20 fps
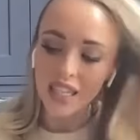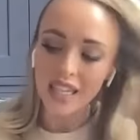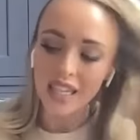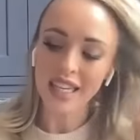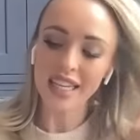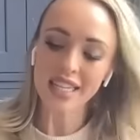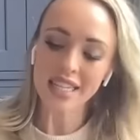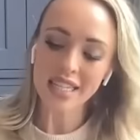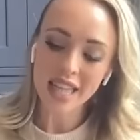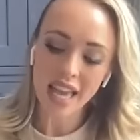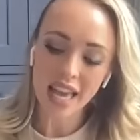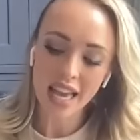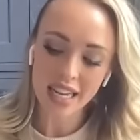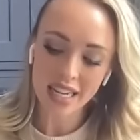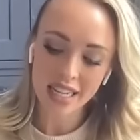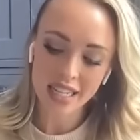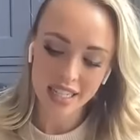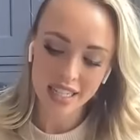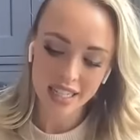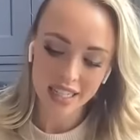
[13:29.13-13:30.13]
he
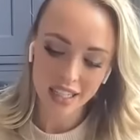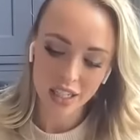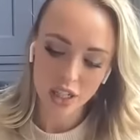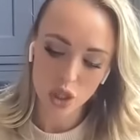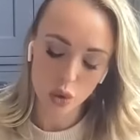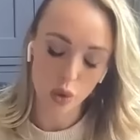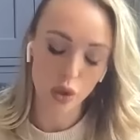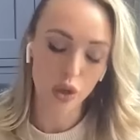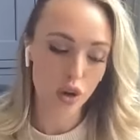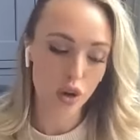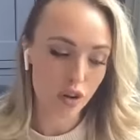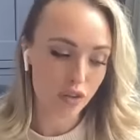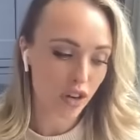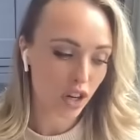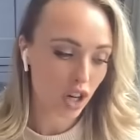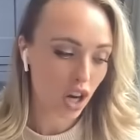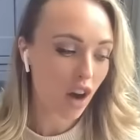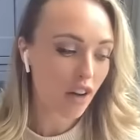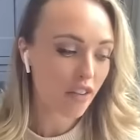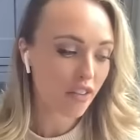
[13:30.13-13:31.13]
said do you want to go
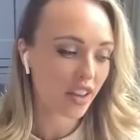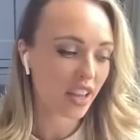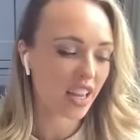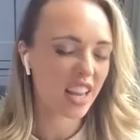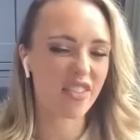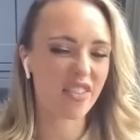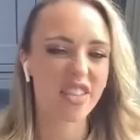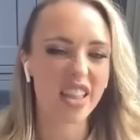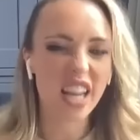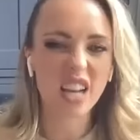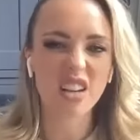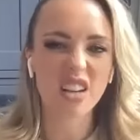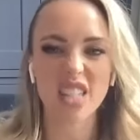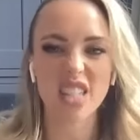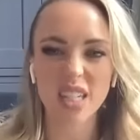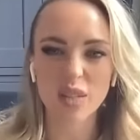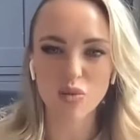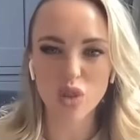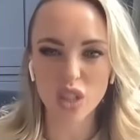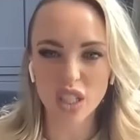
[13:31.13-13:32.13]
for a coffee? And even then, I was
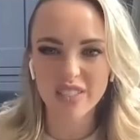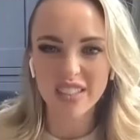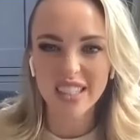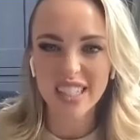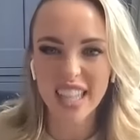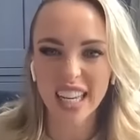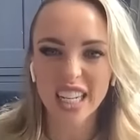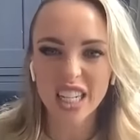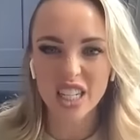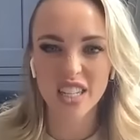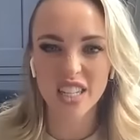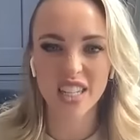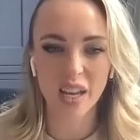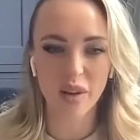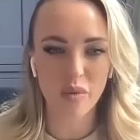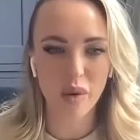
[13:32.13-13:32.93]
like, what are your intentions?